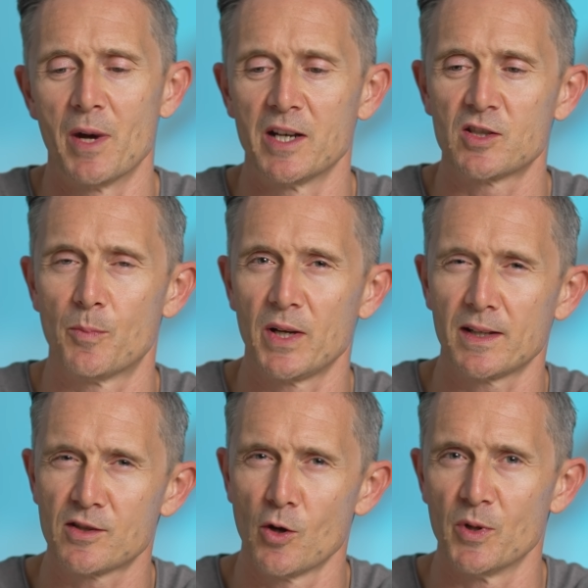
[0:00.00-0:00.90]
managed to pick
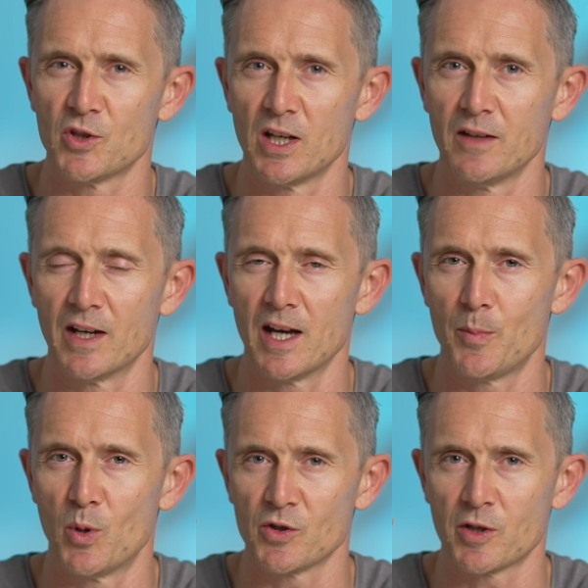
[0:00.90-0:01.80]
this up at Geneva
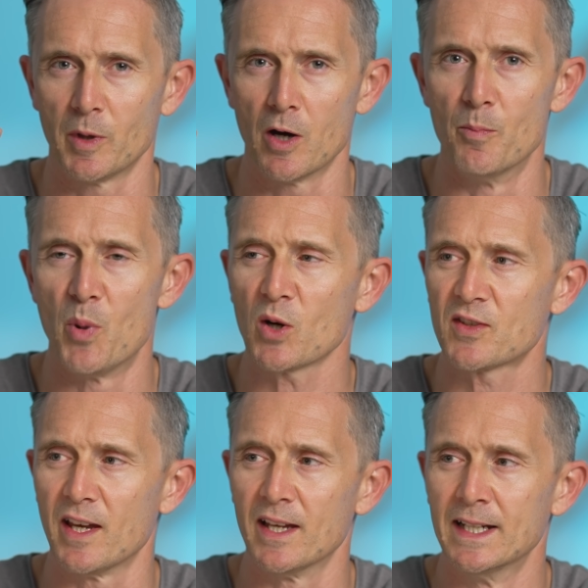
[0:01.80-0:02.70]
Airport, so I'm going to
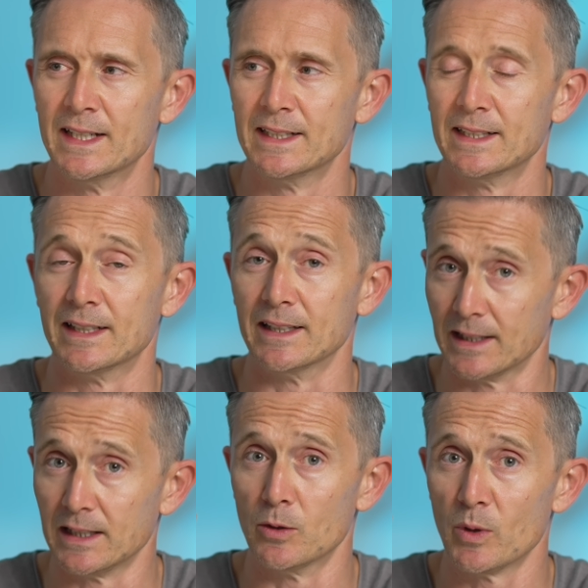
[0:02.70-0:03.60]
unbox it and
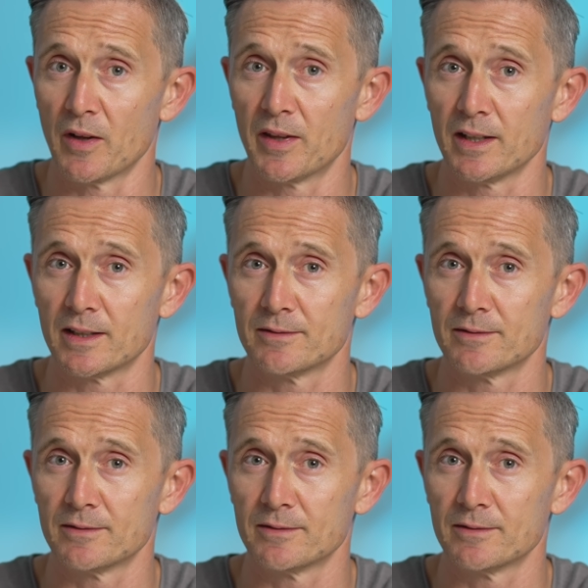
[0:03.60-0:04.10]
let you know what I think.